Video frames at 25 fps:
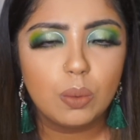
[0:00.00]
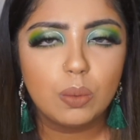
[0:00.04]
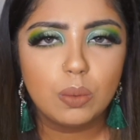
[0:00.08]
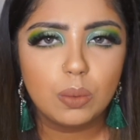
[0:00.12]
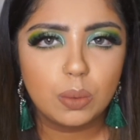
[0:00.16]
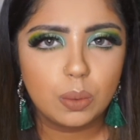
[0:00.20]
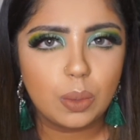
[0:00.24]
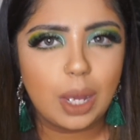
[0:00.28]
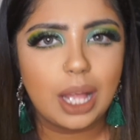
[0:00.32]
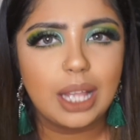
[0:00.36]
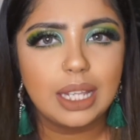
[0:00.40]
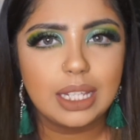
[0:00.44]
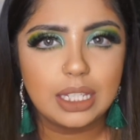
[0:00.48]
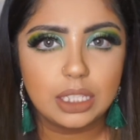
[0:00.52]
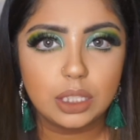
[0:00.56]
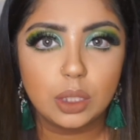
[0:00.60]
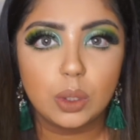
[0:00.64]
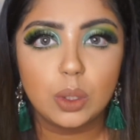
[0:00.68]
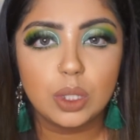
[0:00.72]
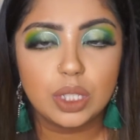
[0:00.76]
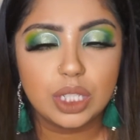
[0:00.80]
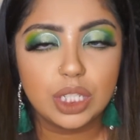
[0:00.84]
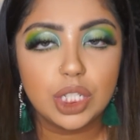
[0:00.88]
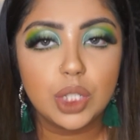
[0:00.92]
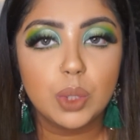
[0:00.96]
while this
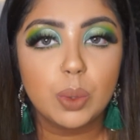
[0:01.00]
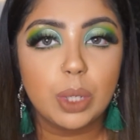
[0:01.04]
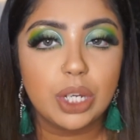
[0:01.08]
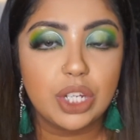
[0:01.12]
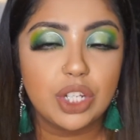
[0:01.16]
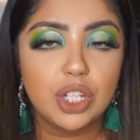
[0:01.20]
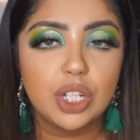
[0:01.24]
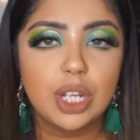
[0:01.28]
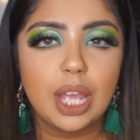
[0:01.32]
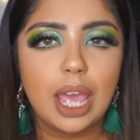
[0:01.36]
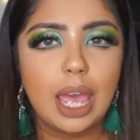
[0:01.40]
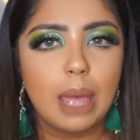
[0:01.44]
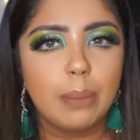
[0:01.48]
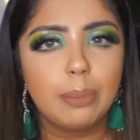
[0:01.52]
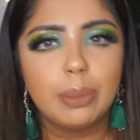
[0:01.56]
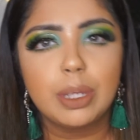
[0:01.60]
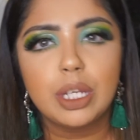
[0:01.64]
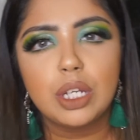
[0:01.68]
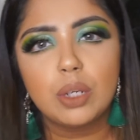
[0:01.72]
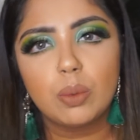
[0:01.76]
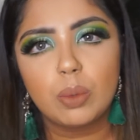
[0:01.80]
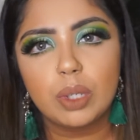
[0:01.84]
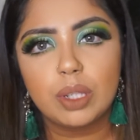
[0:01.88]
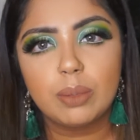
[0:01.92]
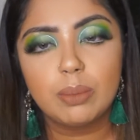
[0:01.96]
whole situation happened
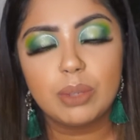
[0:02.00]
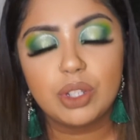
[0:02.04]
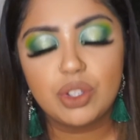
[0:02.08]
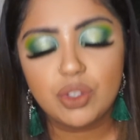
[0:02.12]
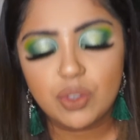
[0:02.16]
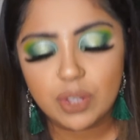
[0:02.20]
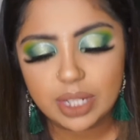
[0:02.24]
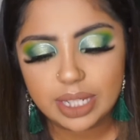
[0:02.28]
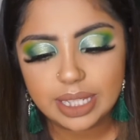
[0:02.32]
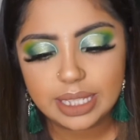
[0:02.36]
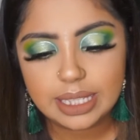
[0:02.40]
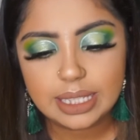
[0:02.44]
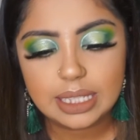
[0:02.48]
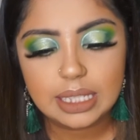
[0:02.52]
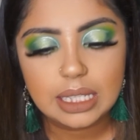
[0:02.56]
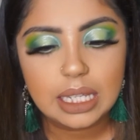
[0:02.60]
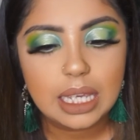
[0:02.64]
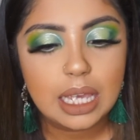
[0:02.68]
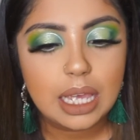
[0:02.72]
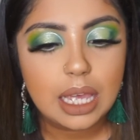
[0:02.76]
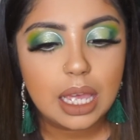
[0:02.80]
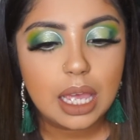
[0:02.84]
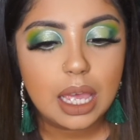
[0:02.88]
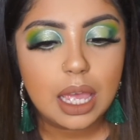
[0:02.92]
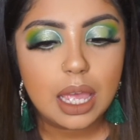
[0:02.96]
with Mitrice.
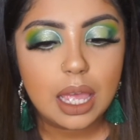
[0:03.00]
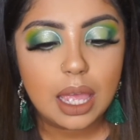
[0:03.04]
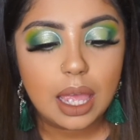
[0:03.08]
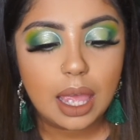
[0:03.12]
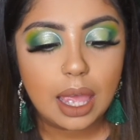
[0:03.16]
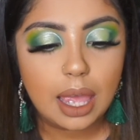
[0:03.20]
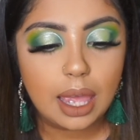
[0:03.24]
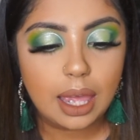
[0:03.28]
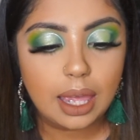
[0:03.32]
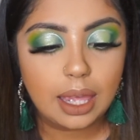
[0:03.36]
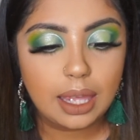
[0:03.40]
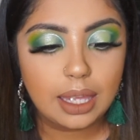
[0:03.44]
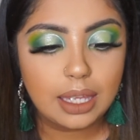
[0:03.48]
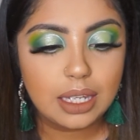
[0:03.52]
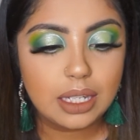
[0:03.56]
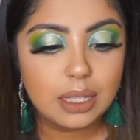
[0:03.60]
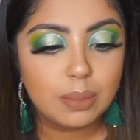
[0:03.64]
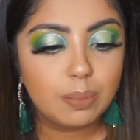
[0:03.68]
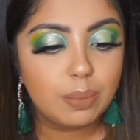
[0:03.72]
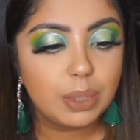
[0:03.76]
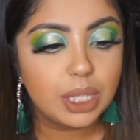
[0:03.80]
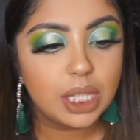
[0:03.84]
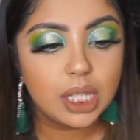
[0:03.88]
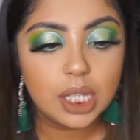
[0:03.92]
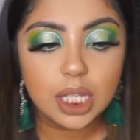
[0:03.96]
And
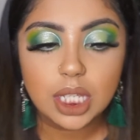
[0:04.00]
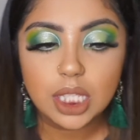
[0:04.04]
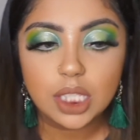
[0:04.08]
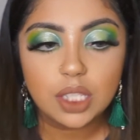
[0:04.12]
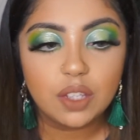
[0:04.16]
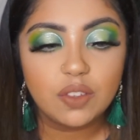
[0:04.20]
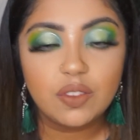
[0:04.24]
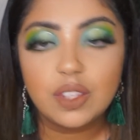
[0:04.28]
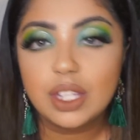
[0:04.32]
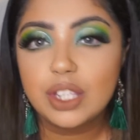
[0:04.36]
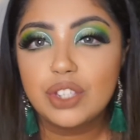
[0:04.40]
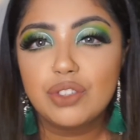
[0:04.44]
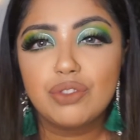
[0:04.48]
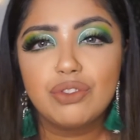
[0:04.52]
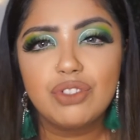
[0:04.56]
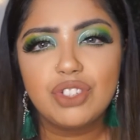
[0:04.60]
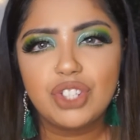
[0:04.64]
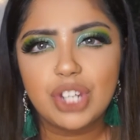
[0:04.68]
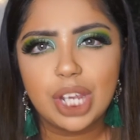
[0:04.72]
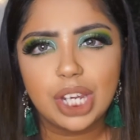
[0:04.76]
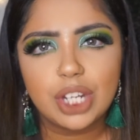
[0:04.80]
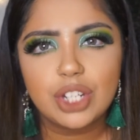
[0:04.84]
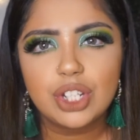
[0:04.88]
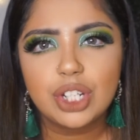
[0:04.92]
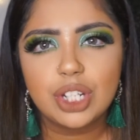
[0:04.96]
because of this
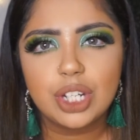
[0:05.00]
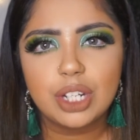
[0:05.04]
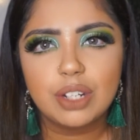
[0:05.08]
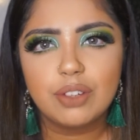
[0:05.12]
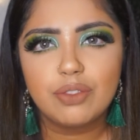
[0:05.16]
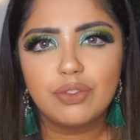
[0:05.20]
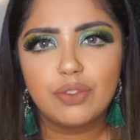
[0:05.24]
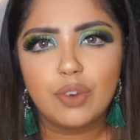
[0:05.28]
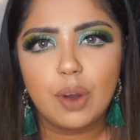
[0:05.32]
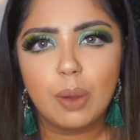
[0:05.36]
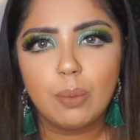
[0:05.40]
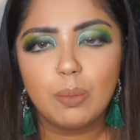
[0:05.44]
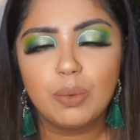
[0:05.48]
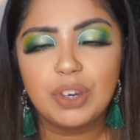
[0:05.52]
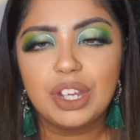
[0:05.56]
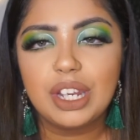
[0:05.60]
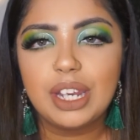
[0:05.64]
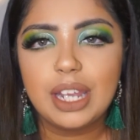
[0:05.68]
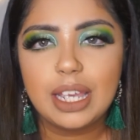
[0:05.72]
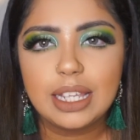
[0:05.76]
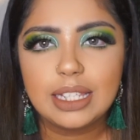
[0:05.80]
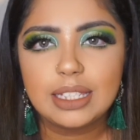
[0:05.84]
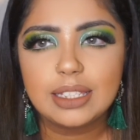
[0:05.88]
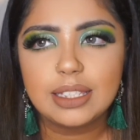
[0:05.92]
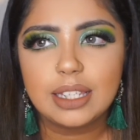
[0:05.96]
rejection from
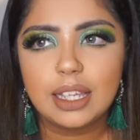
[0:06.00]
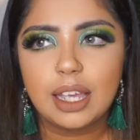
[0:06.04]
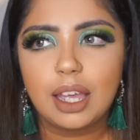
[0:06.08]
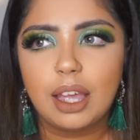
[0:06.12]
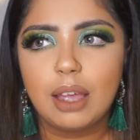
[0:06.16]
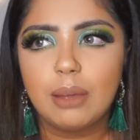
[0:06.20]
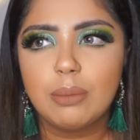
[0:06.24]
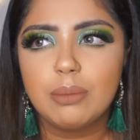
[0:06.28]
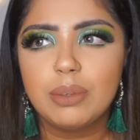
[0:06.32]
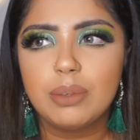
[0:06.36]
Vanessa,